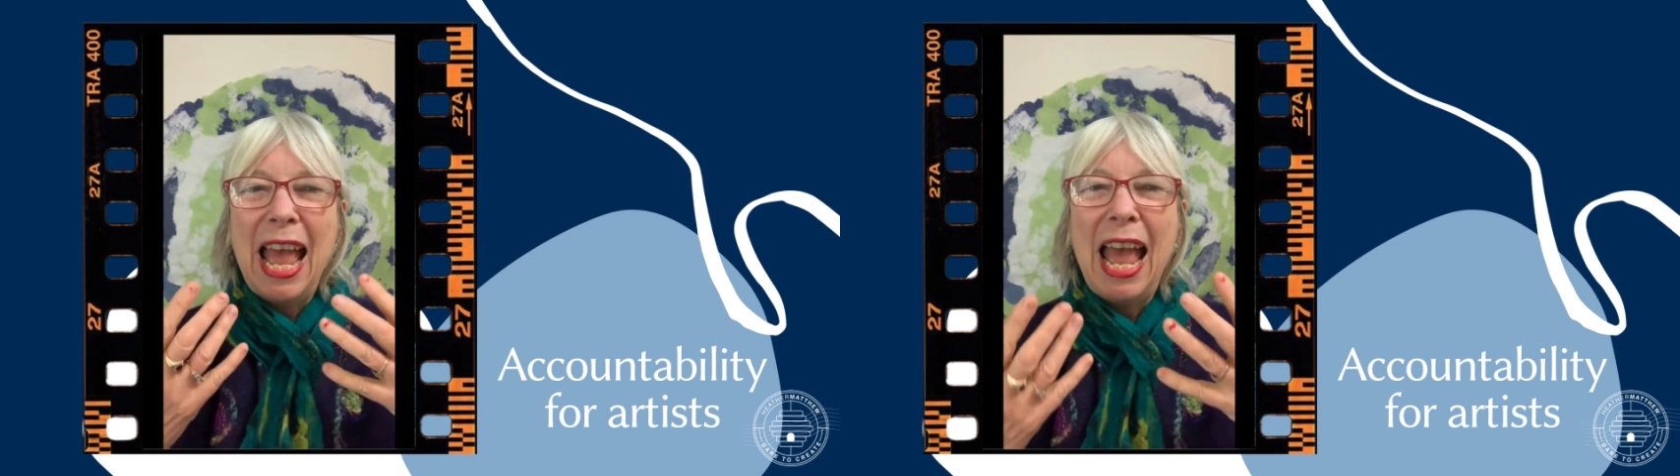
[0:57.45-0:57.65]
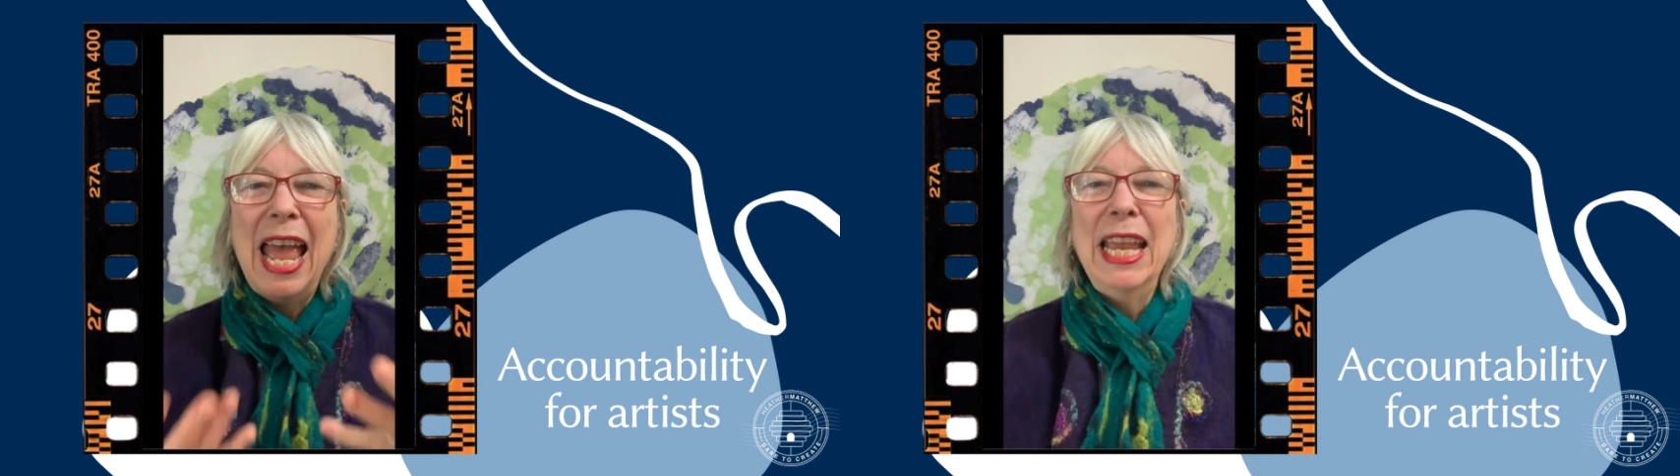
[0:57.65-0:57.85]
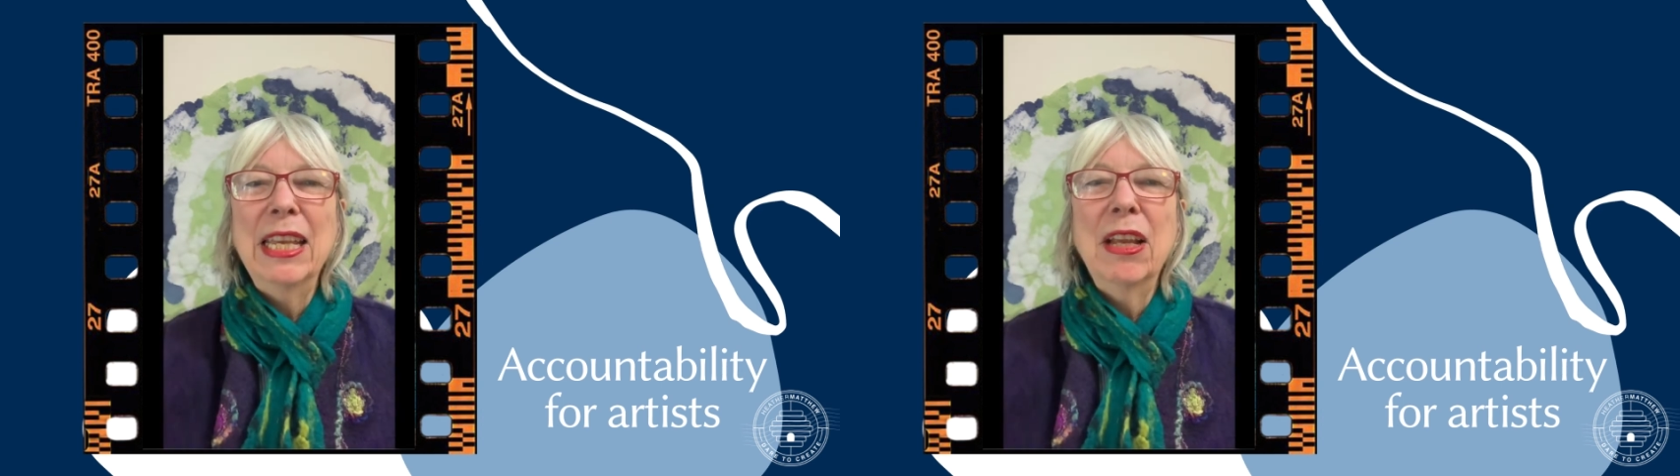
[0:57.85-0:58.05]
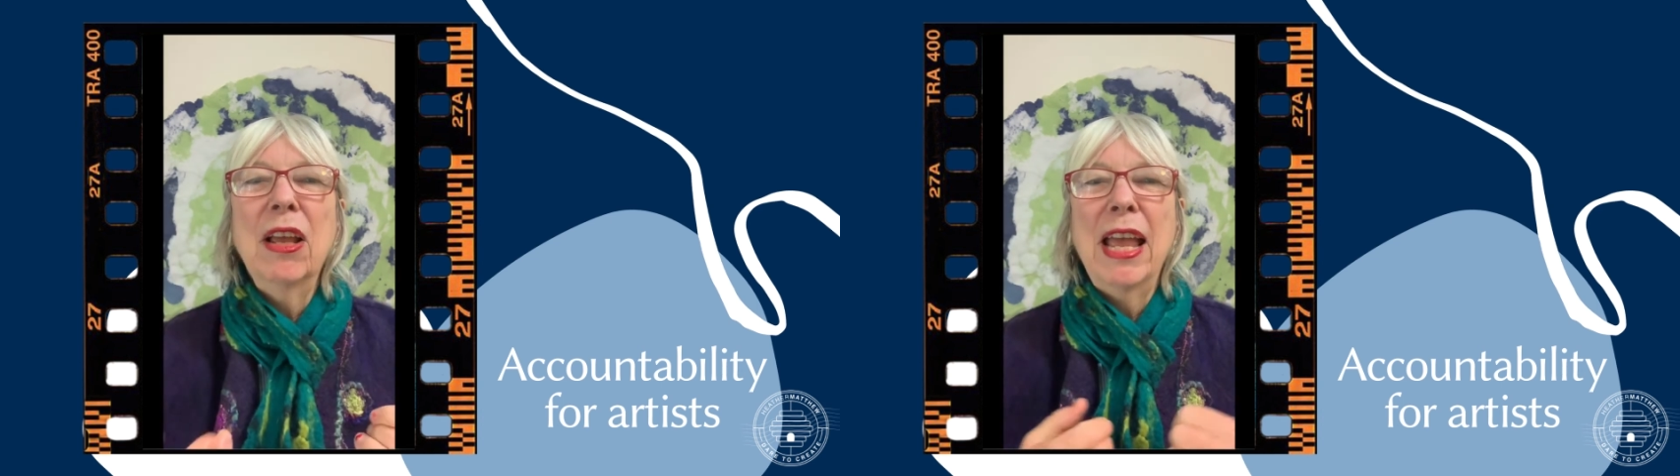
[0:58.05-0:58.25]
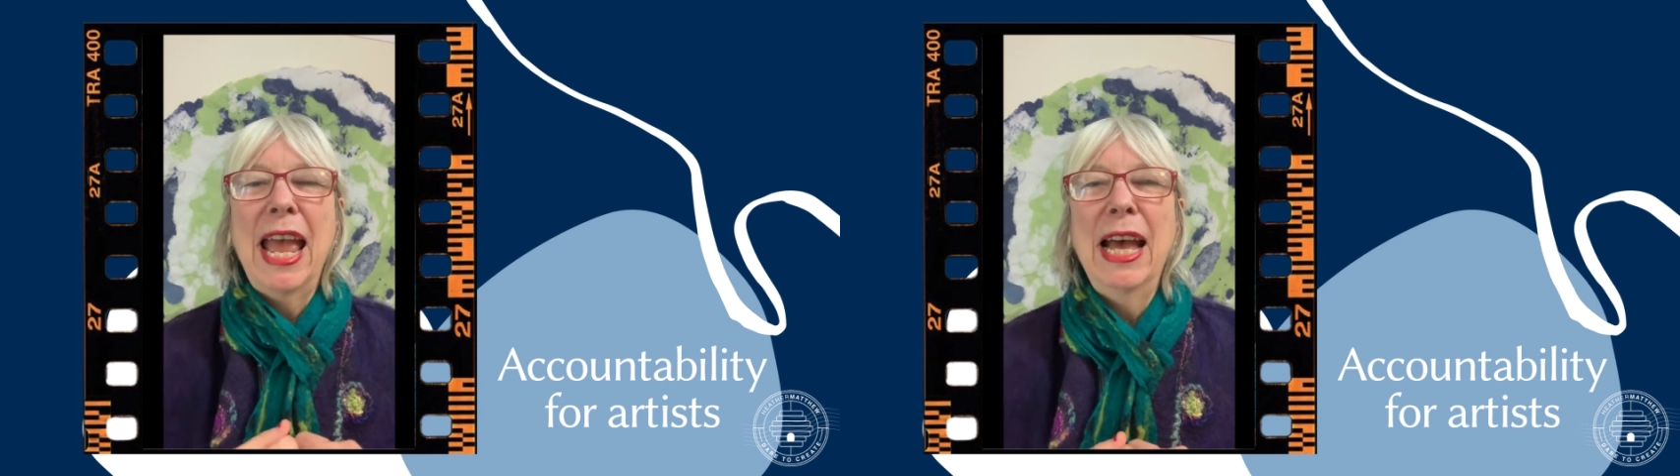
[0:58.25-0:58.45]
and
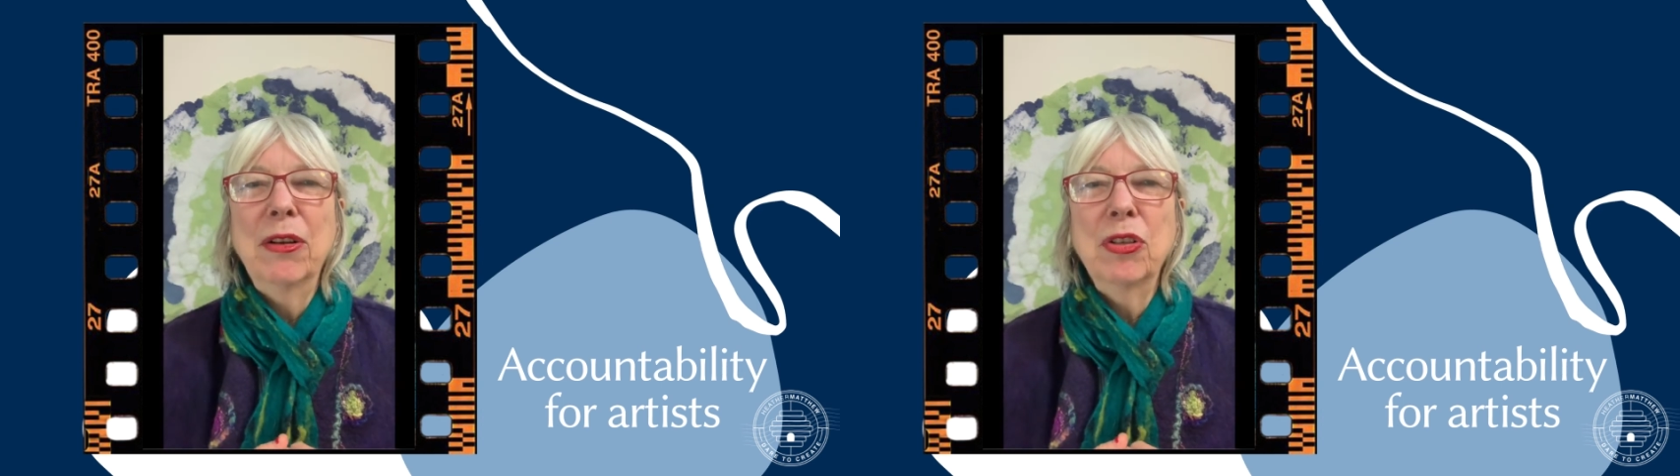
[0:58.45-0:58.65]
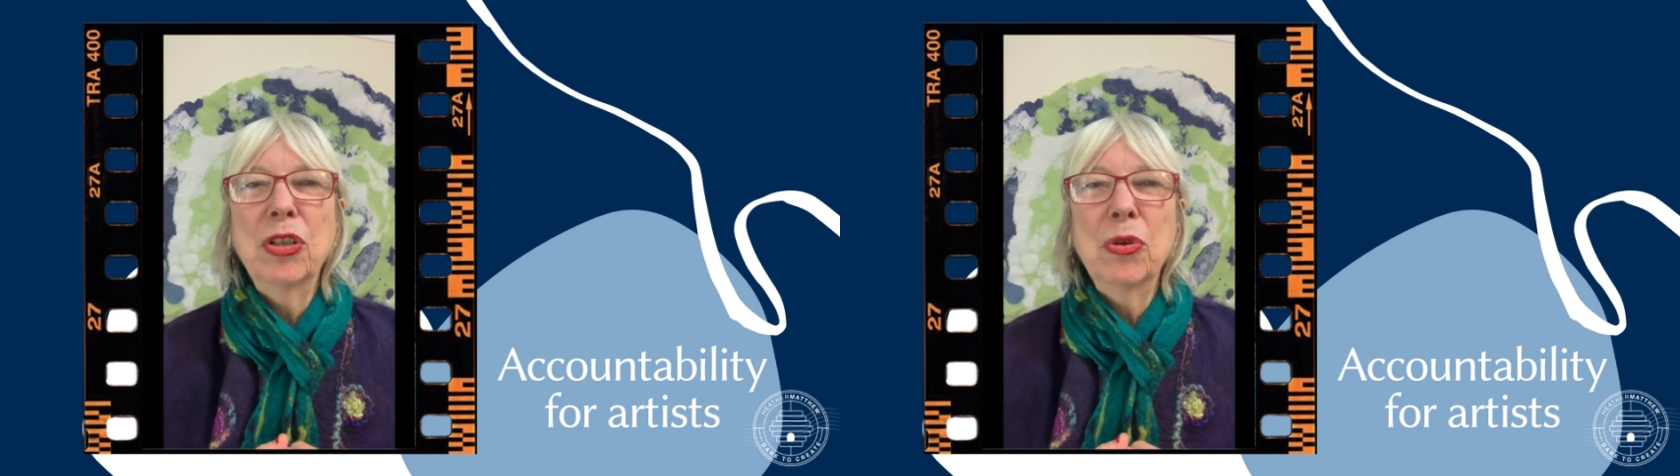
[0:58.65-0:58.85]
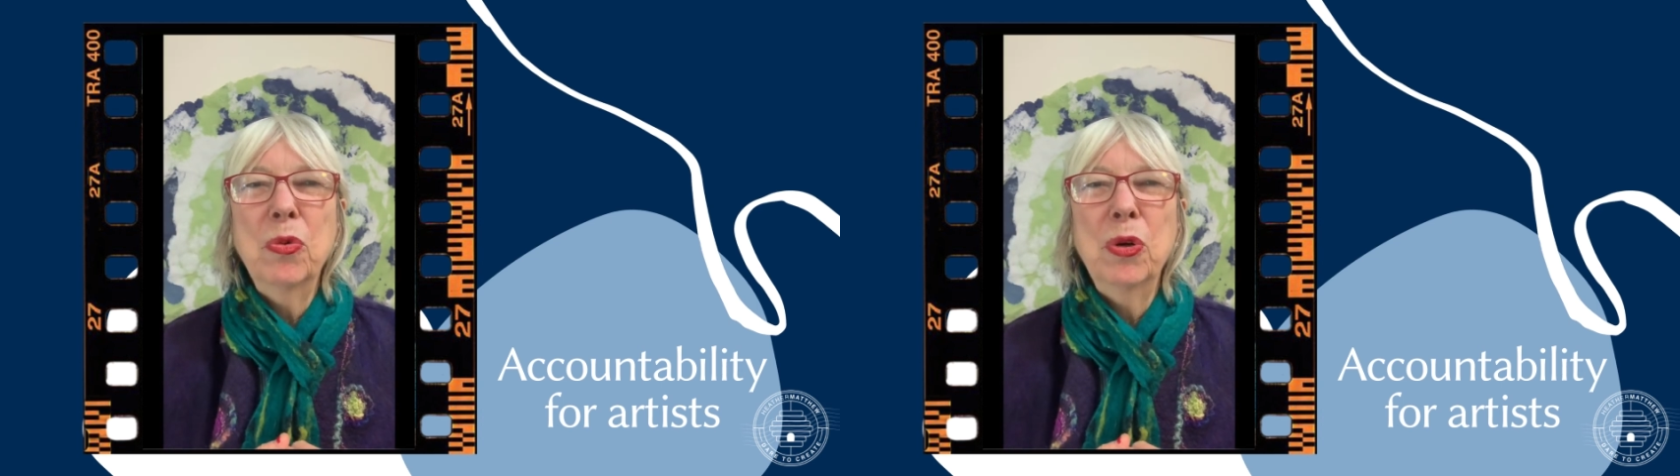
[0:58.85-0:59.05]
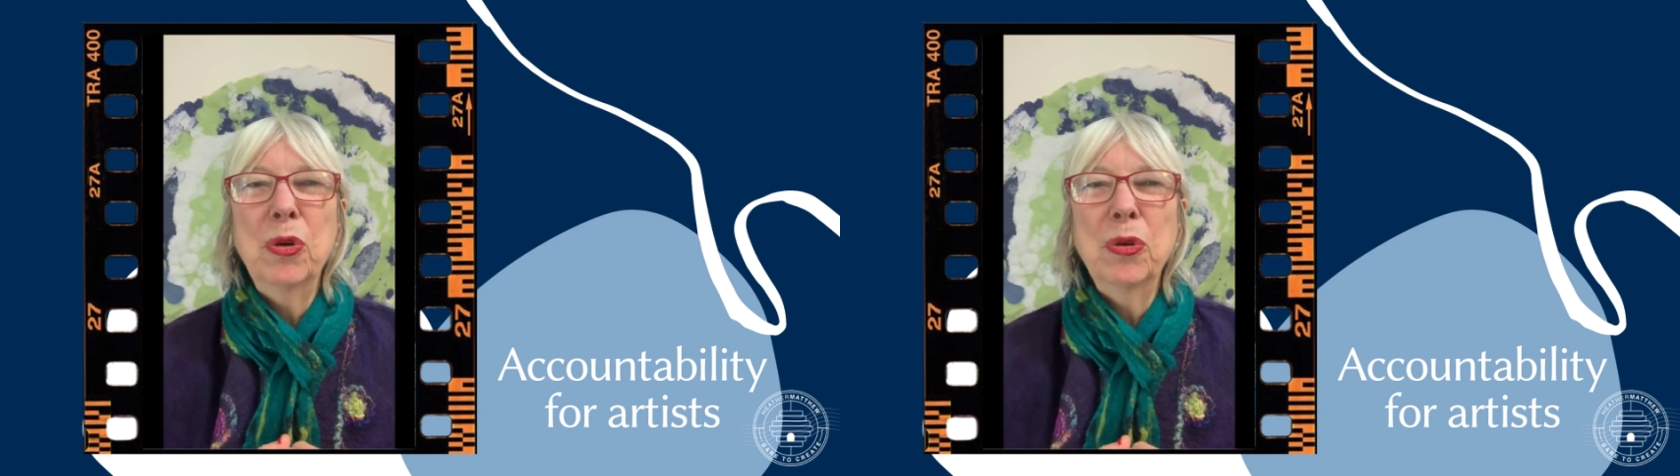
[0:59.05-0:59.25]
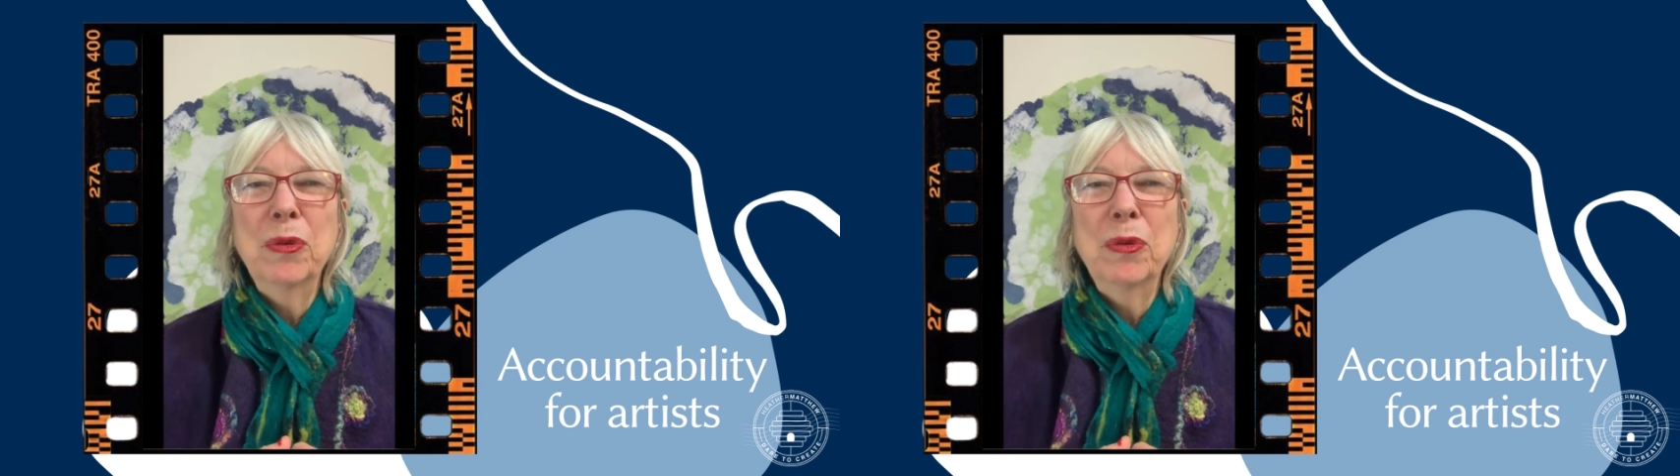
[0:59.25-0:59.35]
out into the world.